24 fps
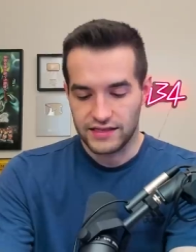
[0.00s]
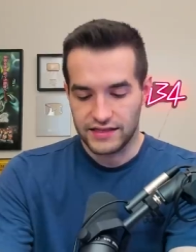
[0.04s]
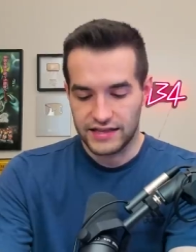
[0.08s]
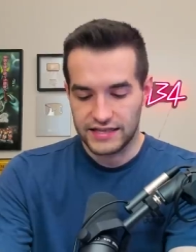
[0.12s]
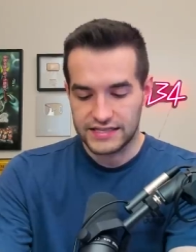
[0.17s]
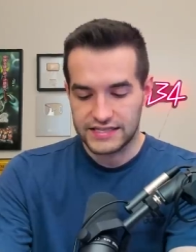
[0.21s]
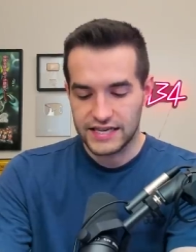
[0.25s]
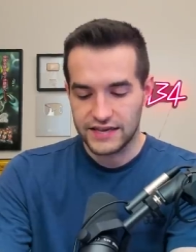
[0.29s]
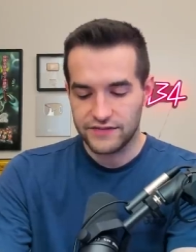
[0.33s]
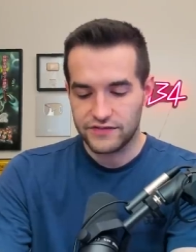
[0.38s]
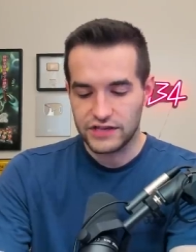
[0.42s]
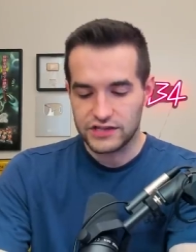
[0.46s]

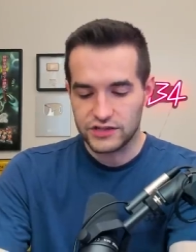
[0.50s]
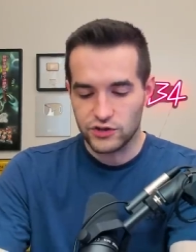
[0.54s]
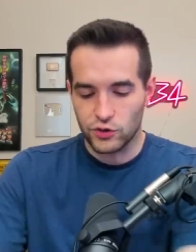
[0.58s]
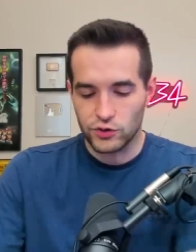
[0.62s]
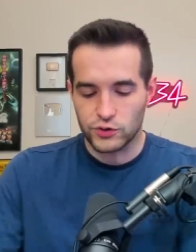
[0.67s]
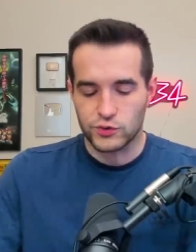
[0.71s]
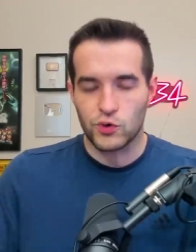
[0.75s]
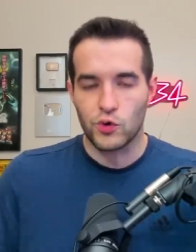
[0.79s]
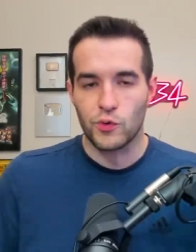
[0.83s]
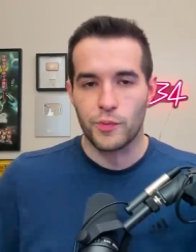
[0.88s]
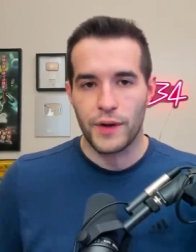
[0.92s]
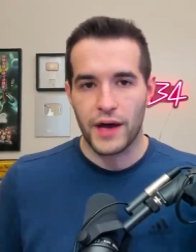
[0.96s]
Let's see if these
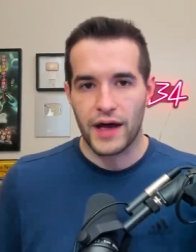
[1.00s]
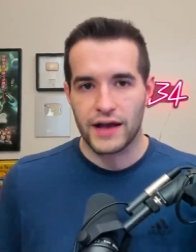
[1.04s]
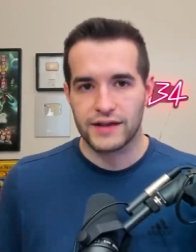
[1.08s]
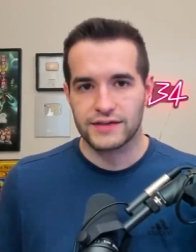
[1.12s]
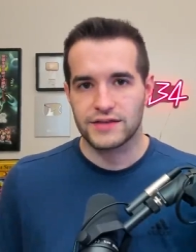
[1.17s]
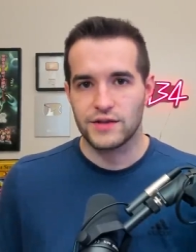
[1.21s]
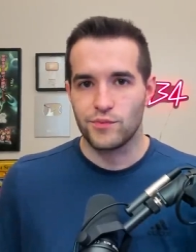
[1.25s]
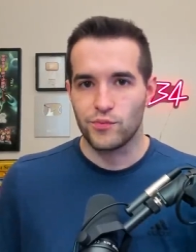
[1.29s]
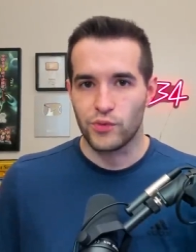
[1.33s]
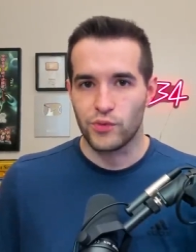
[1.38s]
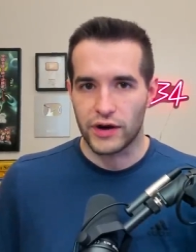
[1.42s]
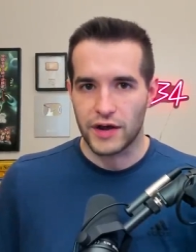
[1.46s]
old school packs
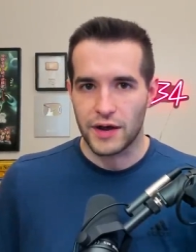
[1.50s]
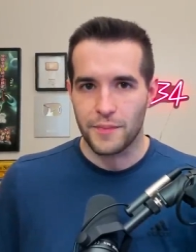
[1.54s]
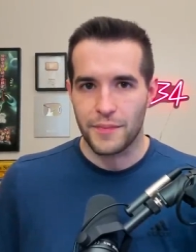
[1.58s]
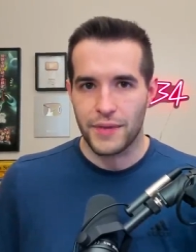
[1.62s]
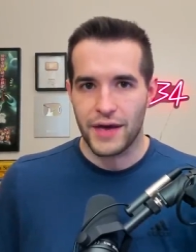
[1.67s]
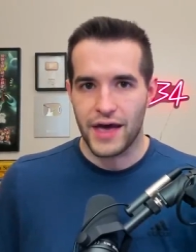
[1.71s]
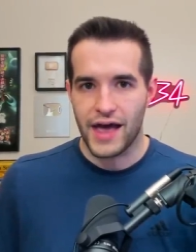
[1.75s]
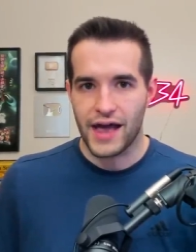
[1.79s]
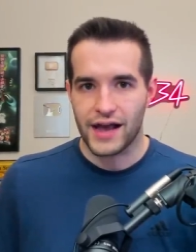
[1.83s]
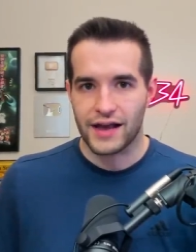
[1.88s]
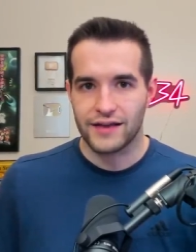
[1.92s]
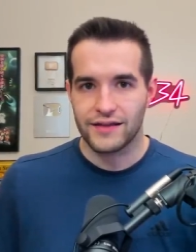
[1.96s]
can bring it
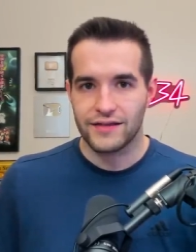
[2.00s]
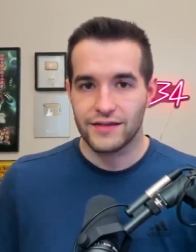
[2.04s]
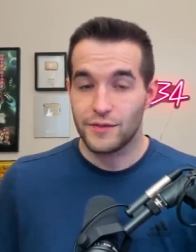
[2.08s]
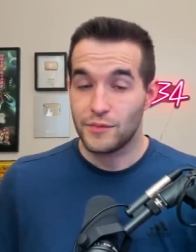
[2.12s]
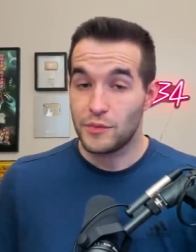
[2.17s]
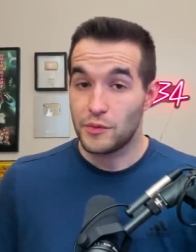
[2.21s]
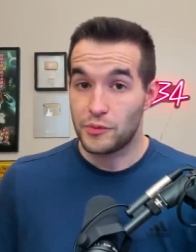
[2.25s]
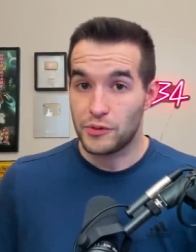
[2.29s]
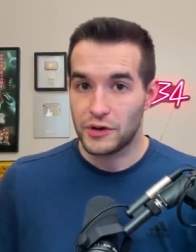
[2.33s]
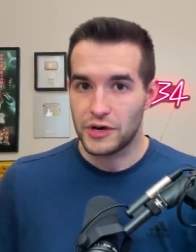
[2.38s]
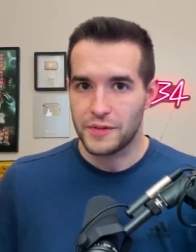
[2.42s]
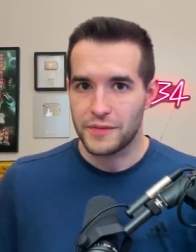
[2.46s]
back. That'd
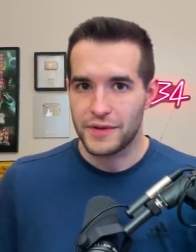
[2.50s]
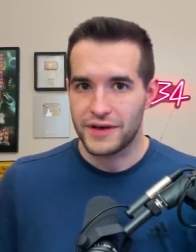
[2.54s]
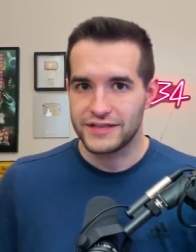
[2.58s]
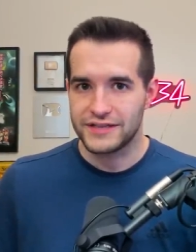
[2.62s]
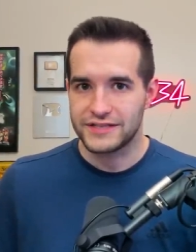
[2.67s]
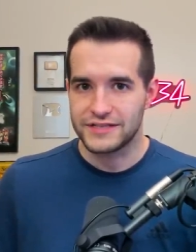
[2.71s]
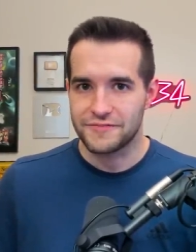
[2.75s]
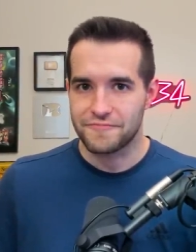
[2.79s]
be pretty amazing. Let's